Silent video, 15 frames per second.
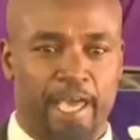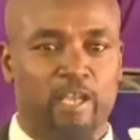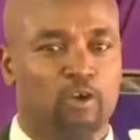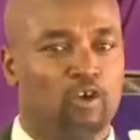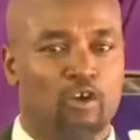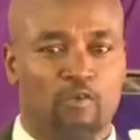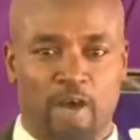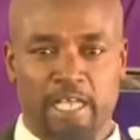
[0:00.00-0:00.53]
And
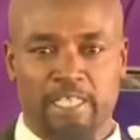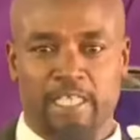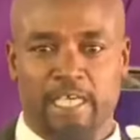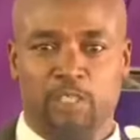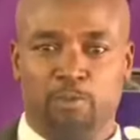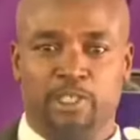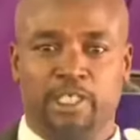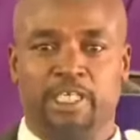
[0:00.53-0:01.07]
all of us,
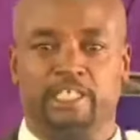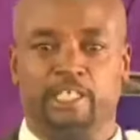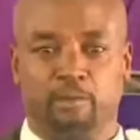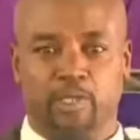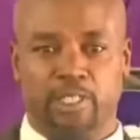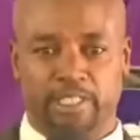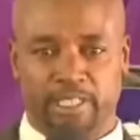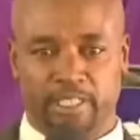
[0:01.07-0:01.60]
especially the
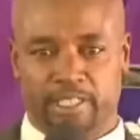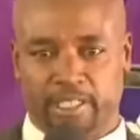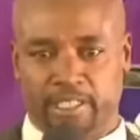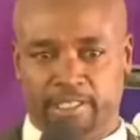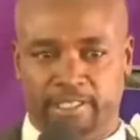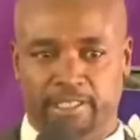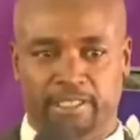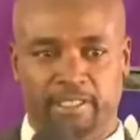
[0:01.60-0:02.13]

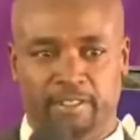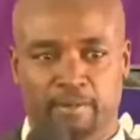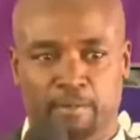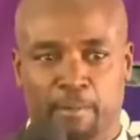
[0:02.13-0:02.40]
politicians.